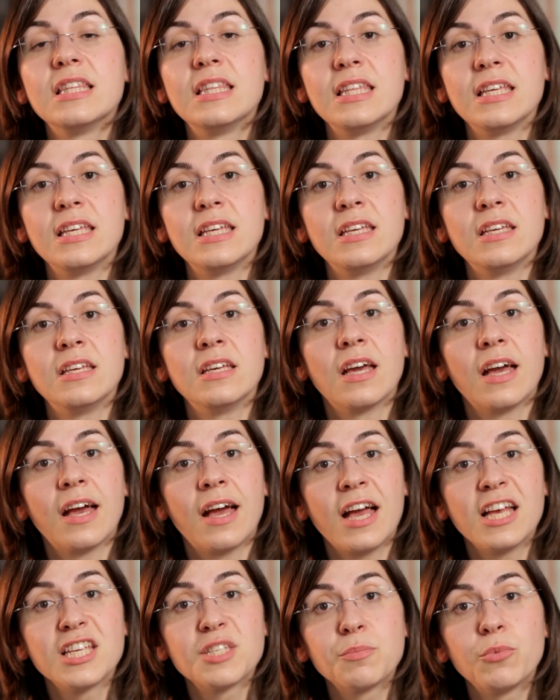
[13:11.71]
the
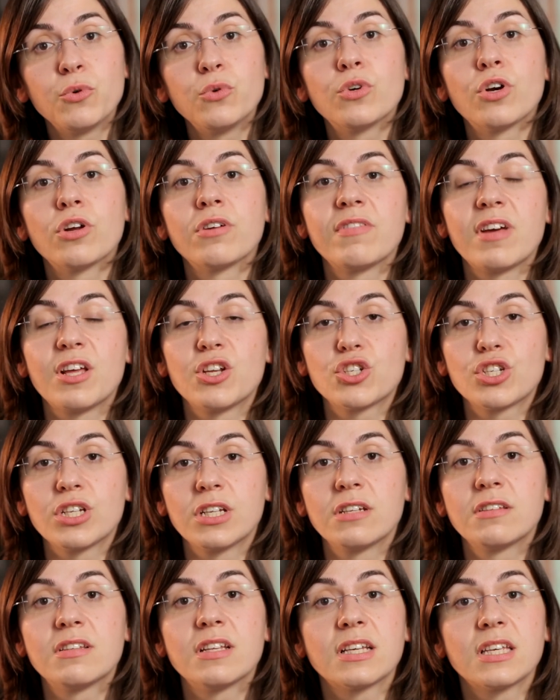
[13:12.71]
Espoo
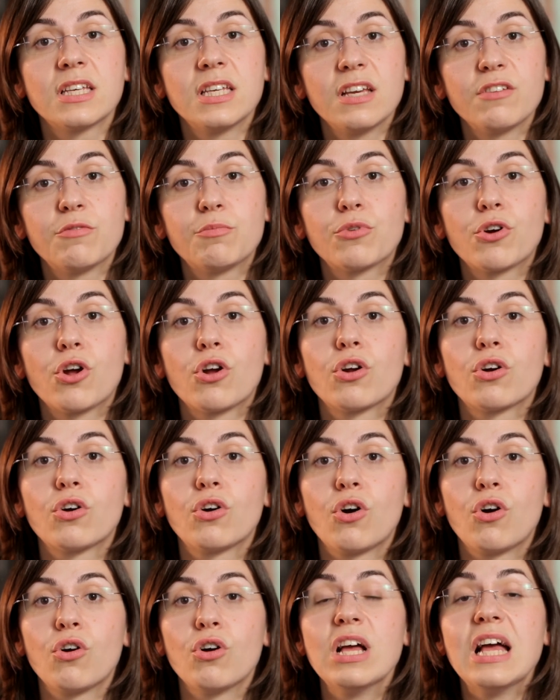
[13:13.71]
Convention, the Kiev
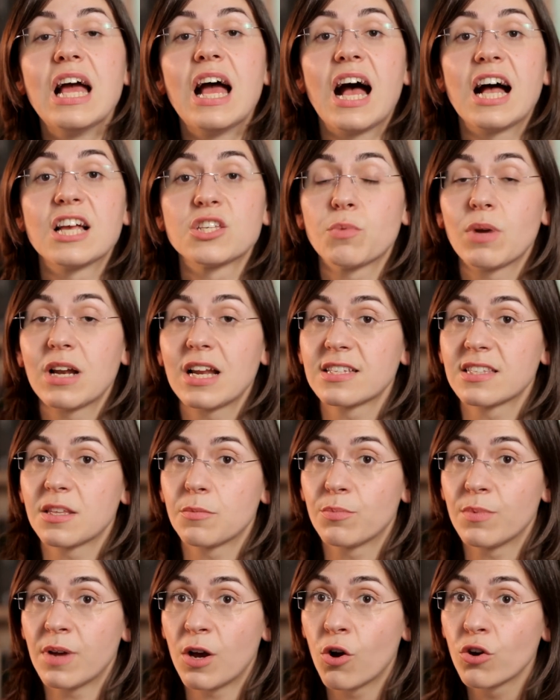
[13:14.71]
Protocol, as well as
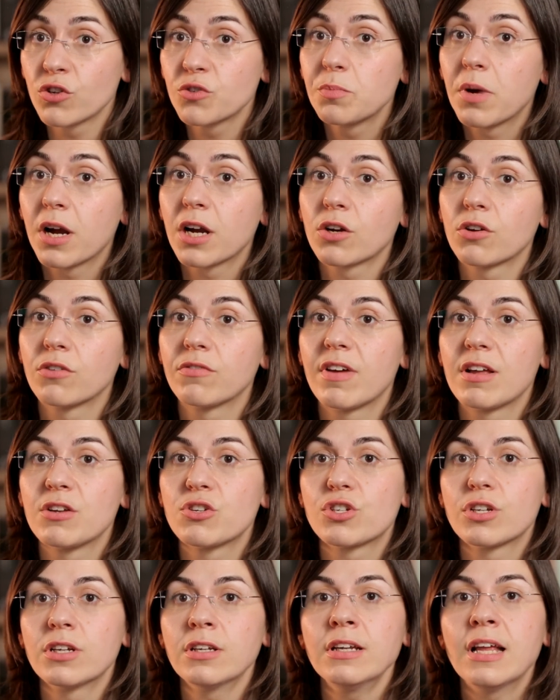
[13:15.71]
the OSPAR
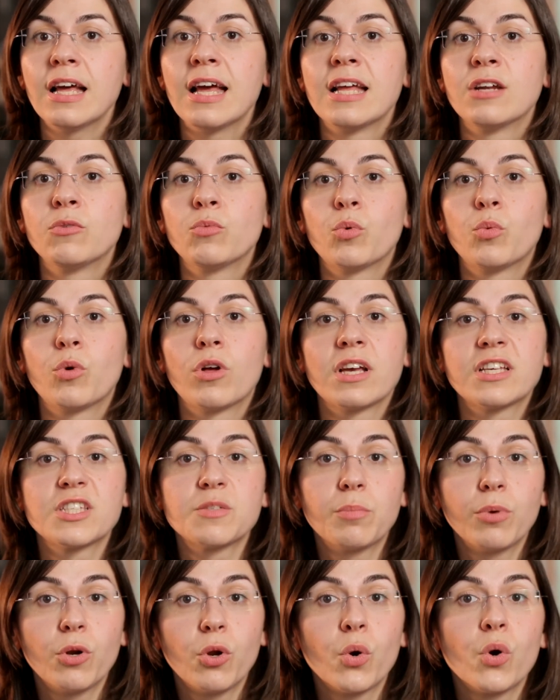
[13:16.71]
Convention, and we will
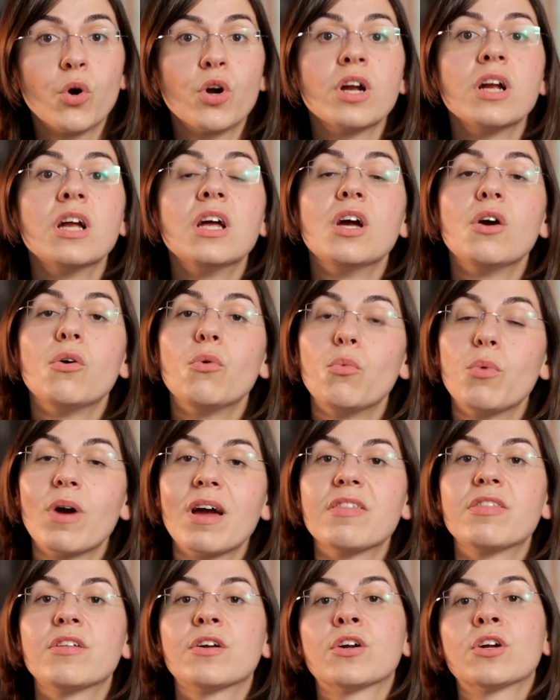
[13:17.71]
explore
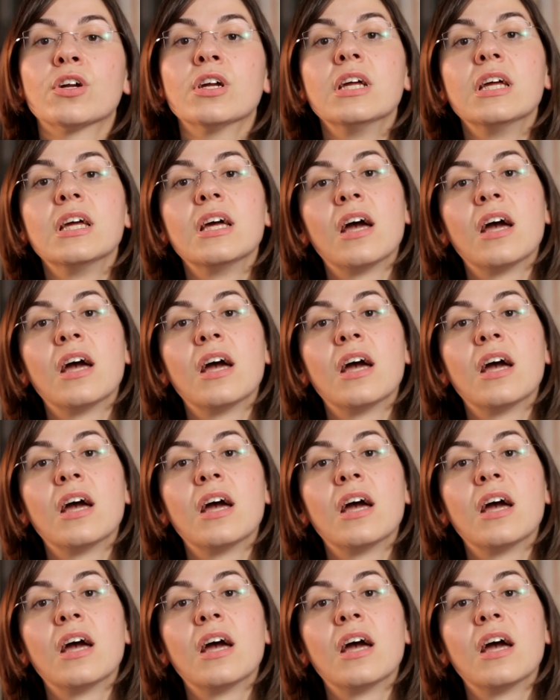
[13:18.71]
whether